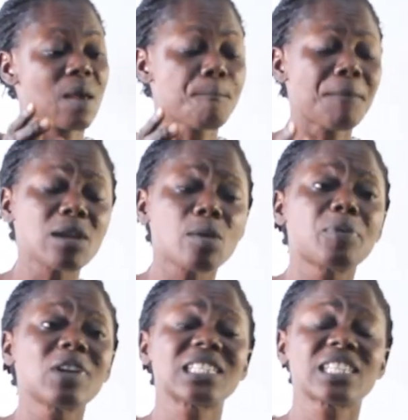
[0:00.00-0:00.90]

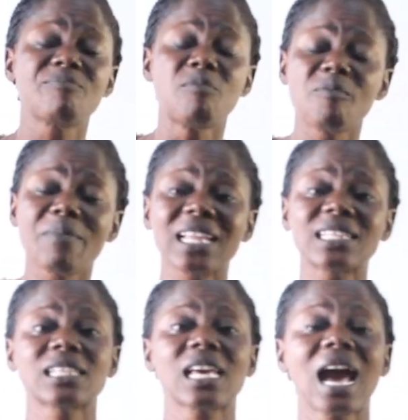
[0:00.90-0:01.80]
manipulative
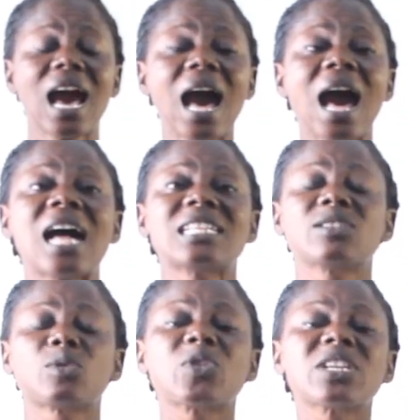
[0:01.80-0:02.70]
movement, and
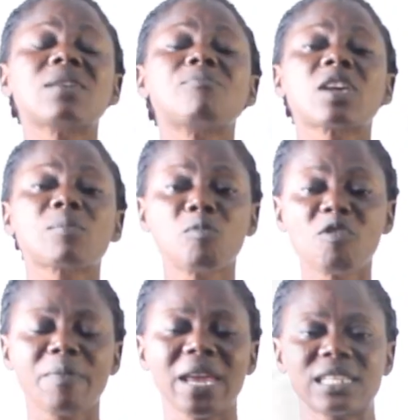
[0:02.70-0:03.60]
redeeming
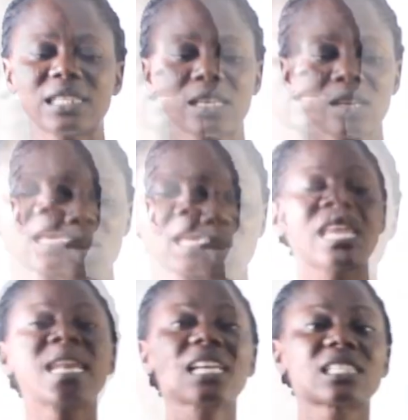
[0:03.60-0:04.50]
movement.
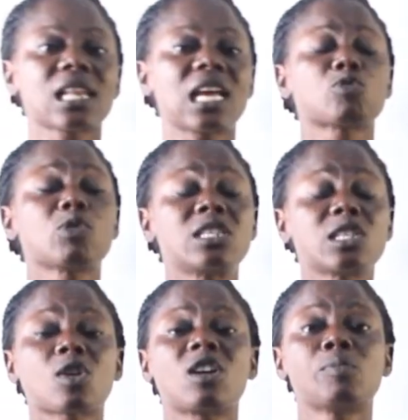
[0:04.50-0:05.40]
In next class, we'll
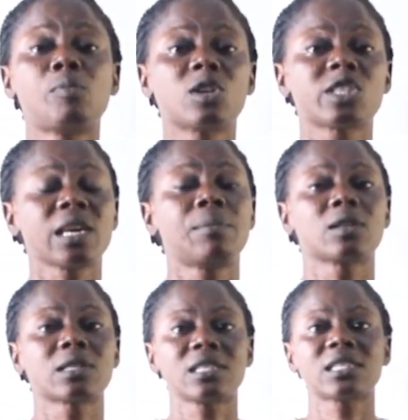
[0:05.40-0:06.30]
discuss much
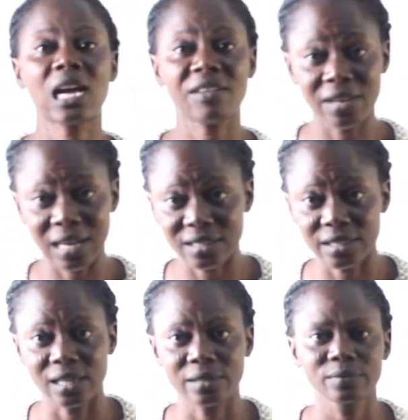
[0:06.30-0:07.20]
about it. Have a nice day.